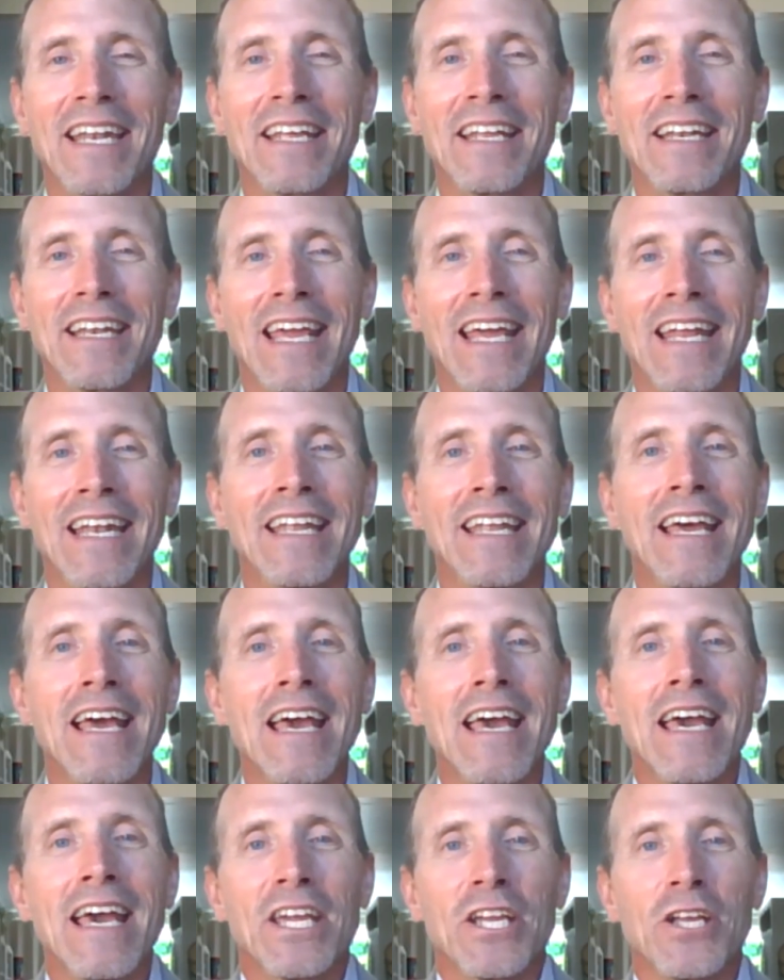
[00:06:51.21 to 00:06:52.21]
And, and,
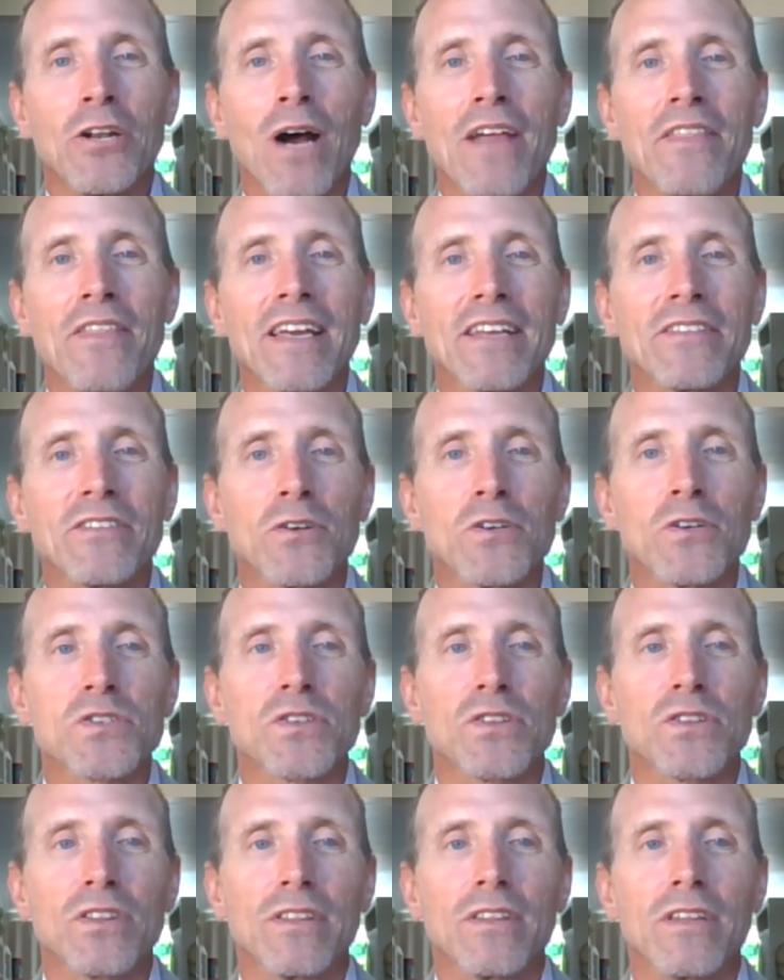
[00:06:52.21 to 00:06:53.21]
you know, I think
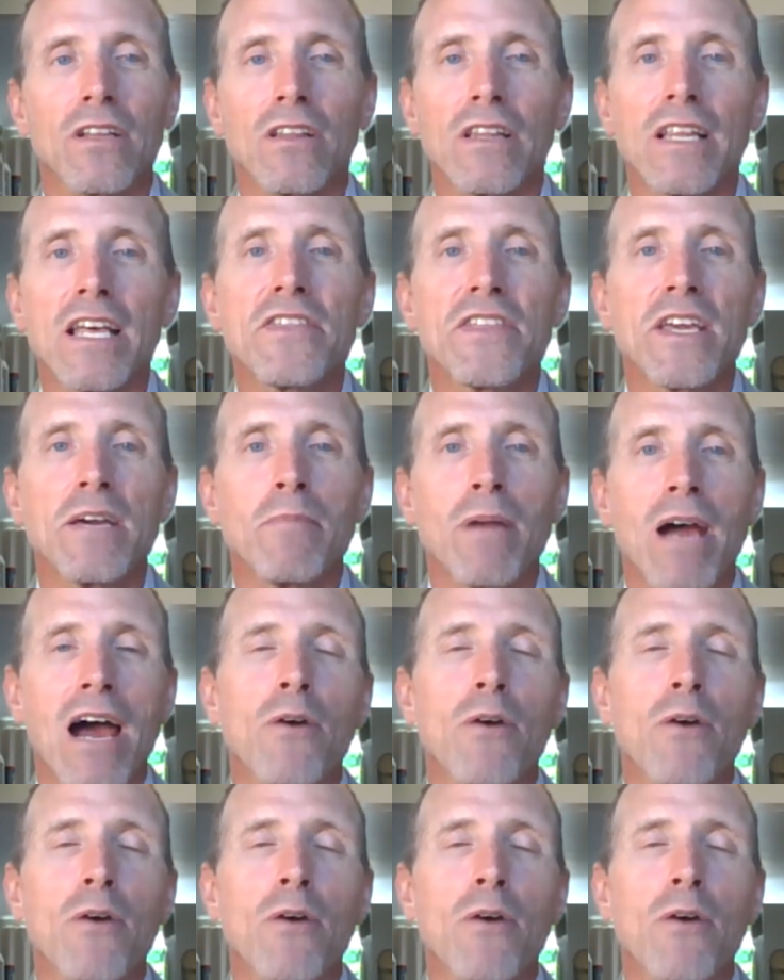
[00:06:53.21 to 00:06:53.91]
there's the lithium.